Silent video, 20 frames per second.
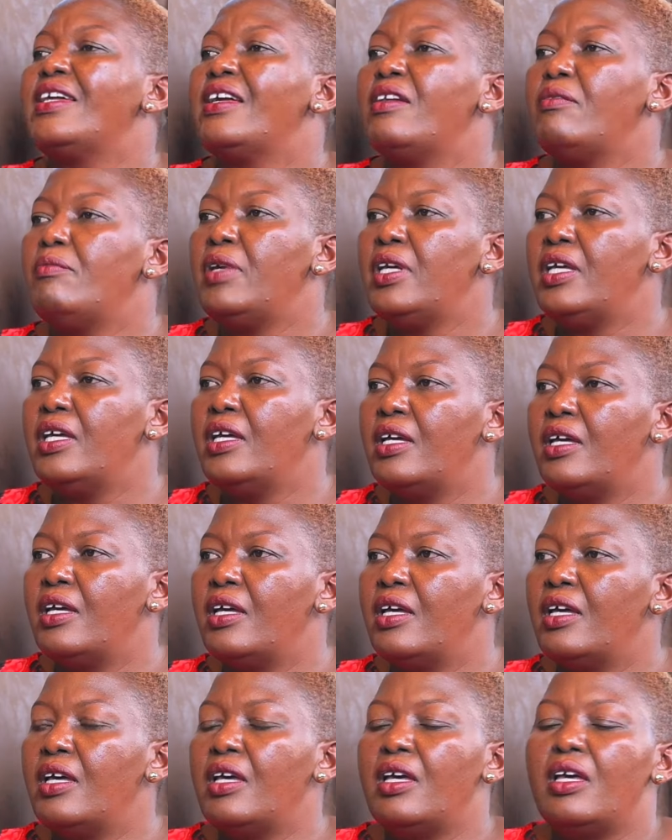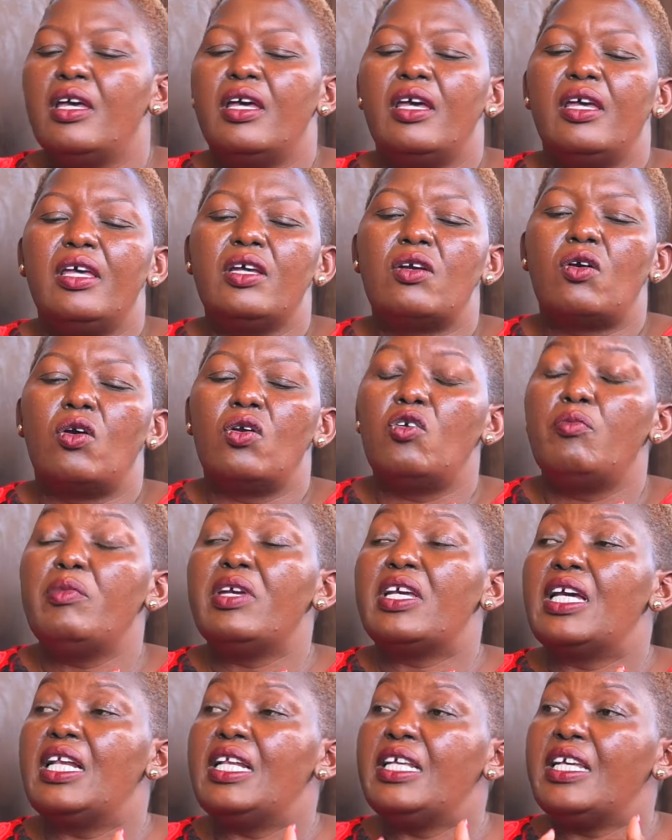than me,
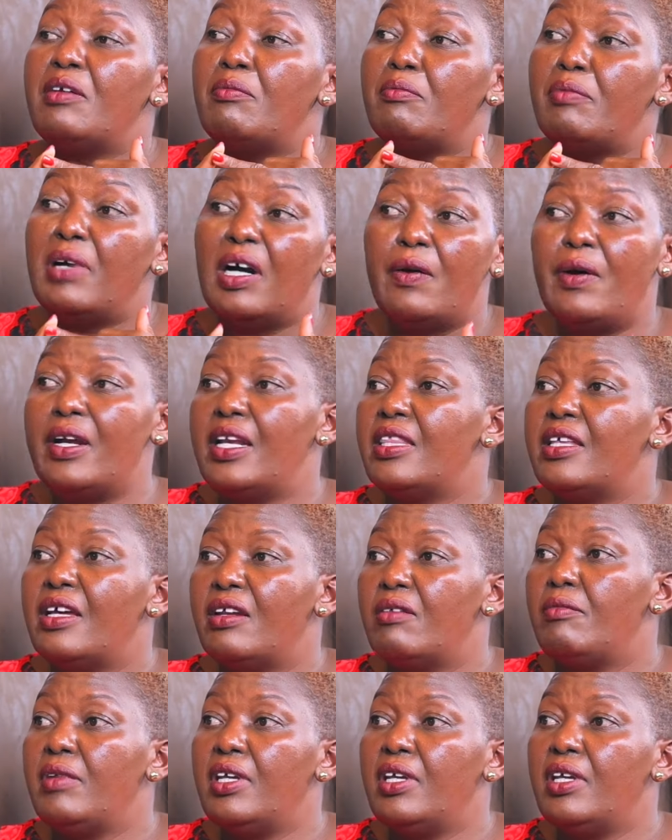economically empowered than me,